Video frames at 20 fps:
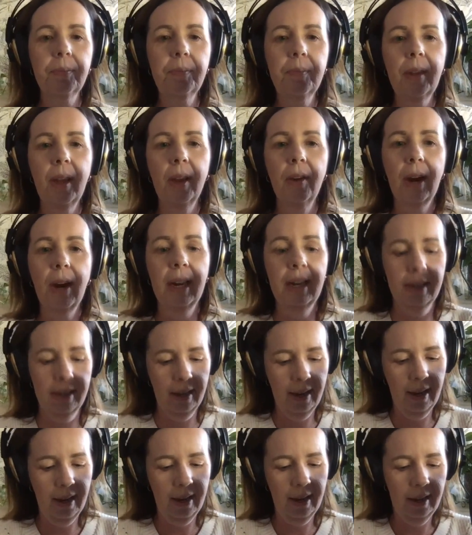All right.
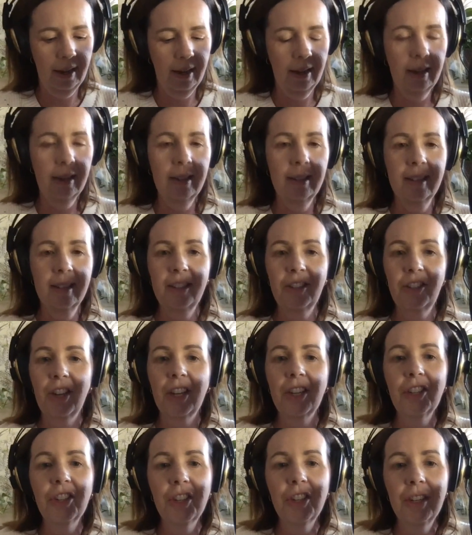
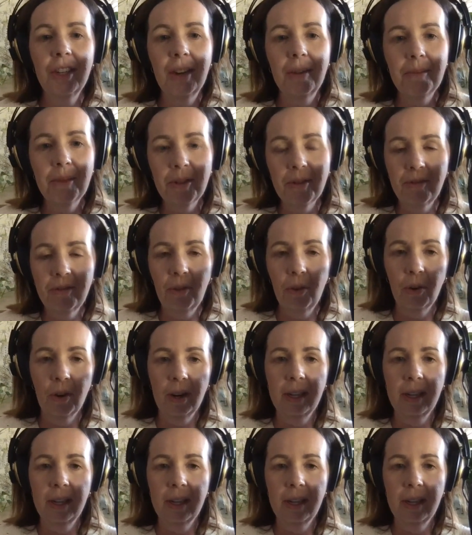Suggestion number 4